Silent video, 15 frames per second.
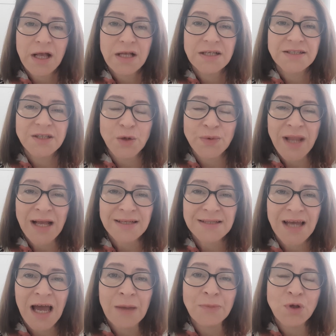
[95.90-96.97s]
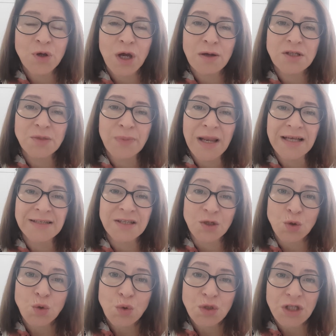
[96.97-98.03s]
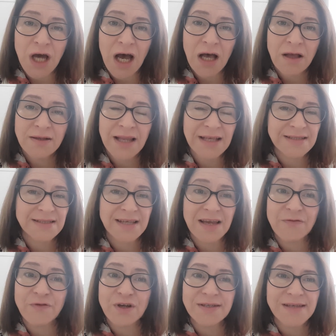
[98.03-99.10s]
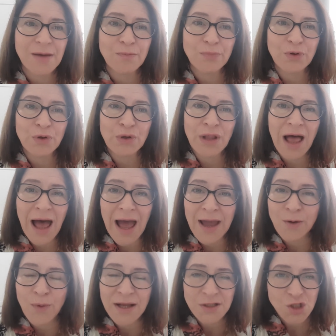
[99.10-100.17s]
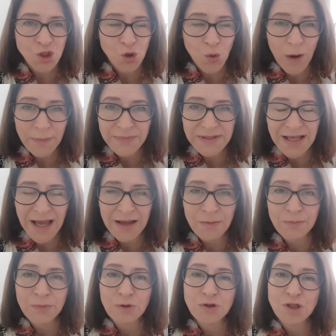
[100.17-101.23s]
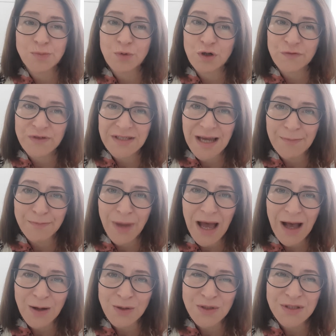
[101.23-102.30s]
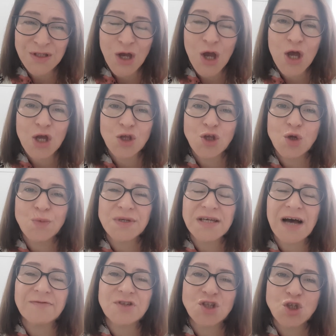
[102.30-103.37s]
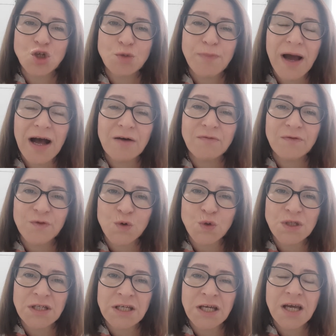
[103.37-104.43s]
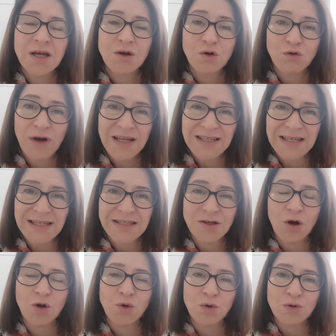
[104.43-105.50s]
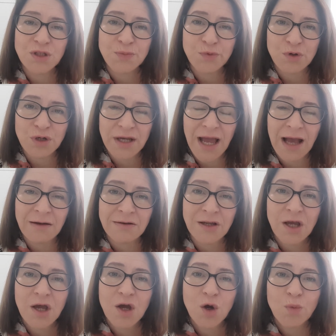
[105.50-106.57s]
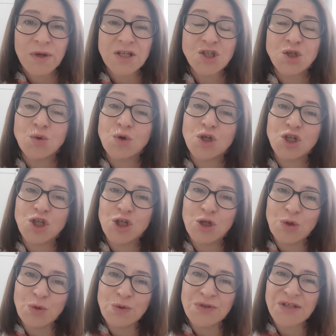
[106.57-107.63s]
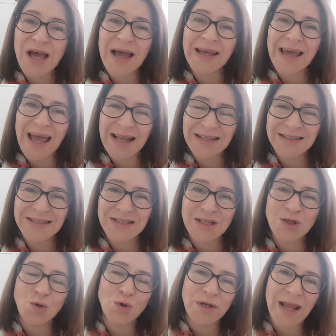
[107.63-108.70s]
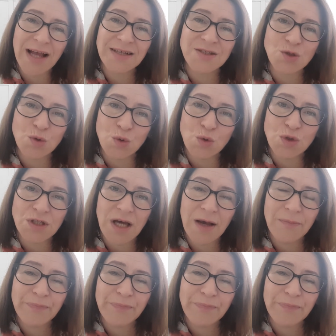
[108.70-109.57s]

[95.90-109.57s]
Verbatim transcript: So next time you go to place an order, let's say for example, I went to your website and bought a book for £10, you would have £2.40 credit on your Usborne account, which you could use against your next order.